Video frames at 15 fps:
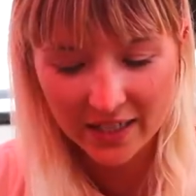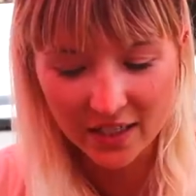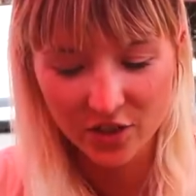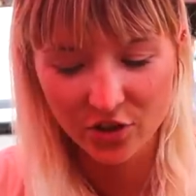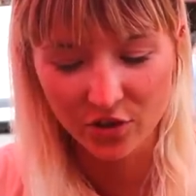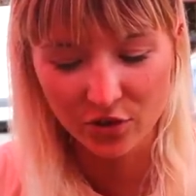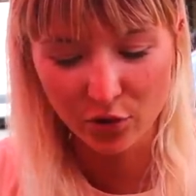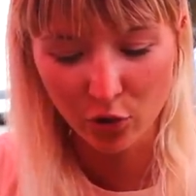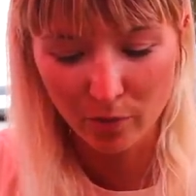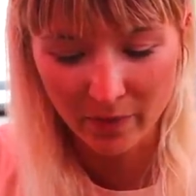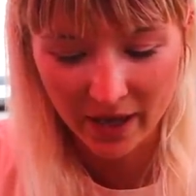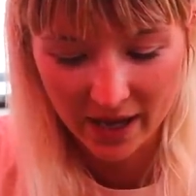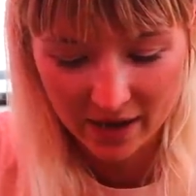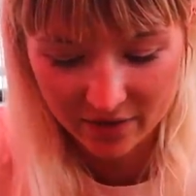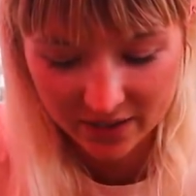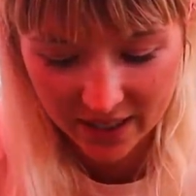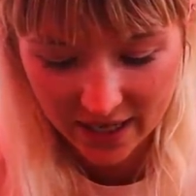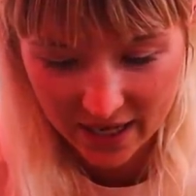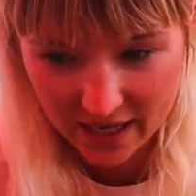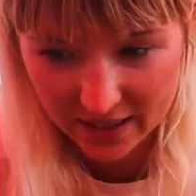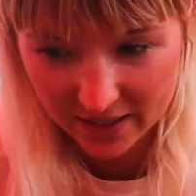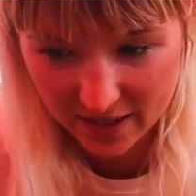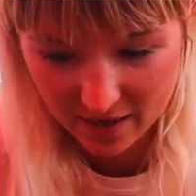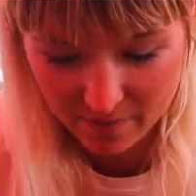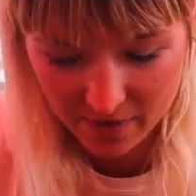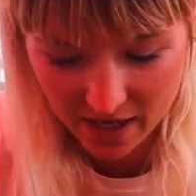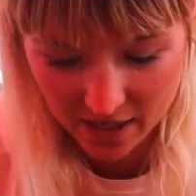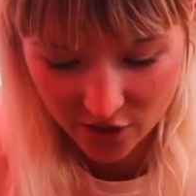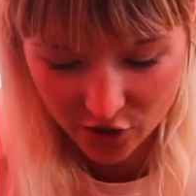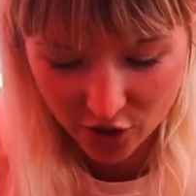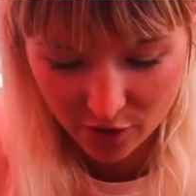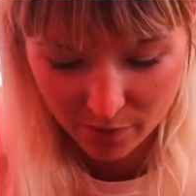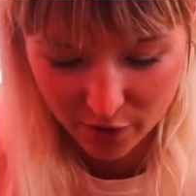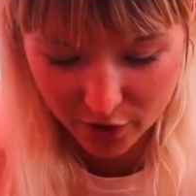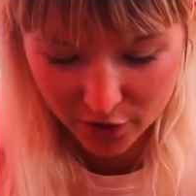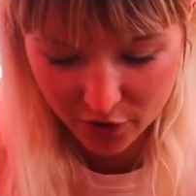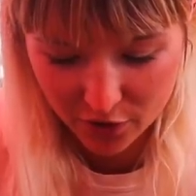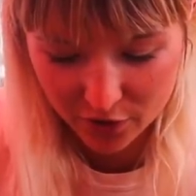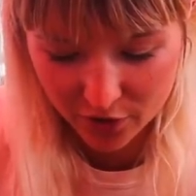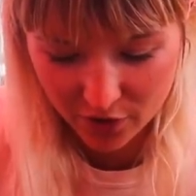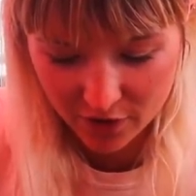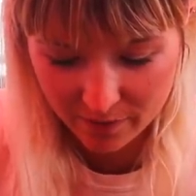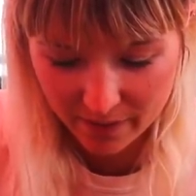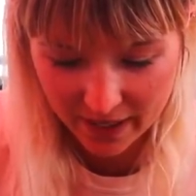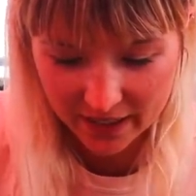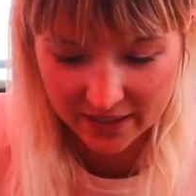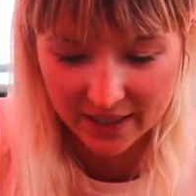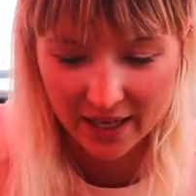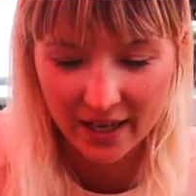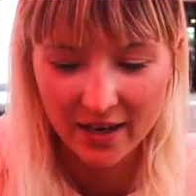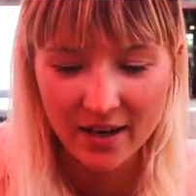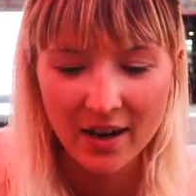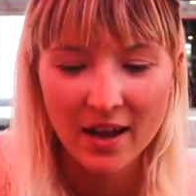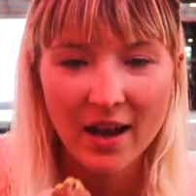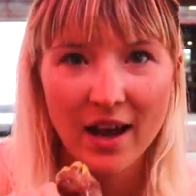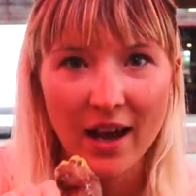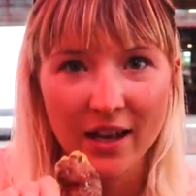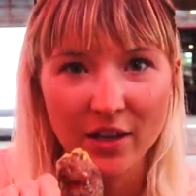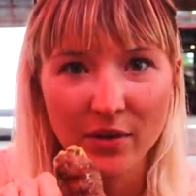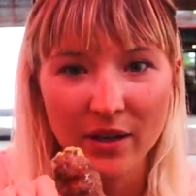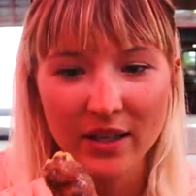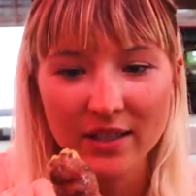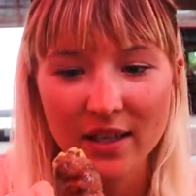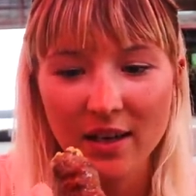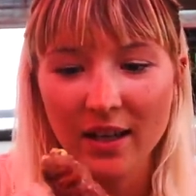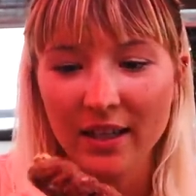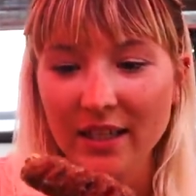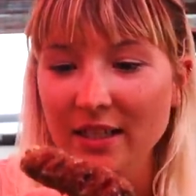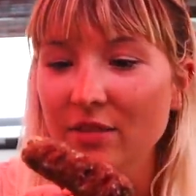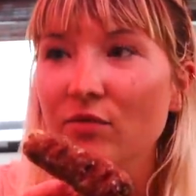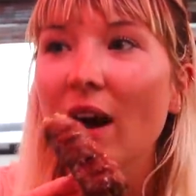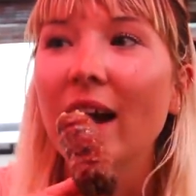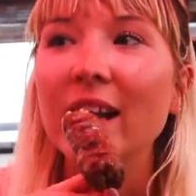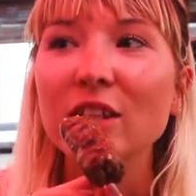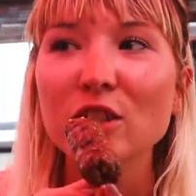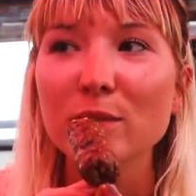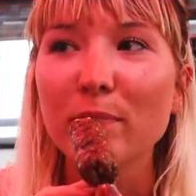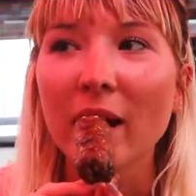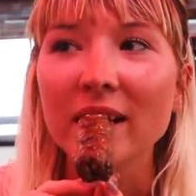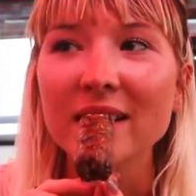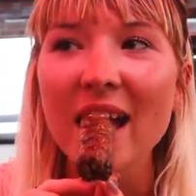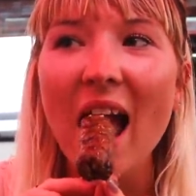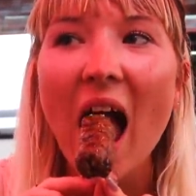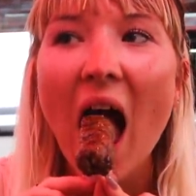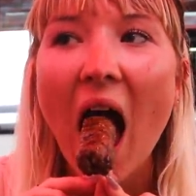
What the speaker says: has just taught me how to eat a Mici. You put two toothpicks in and you eat it like this and then just bite it.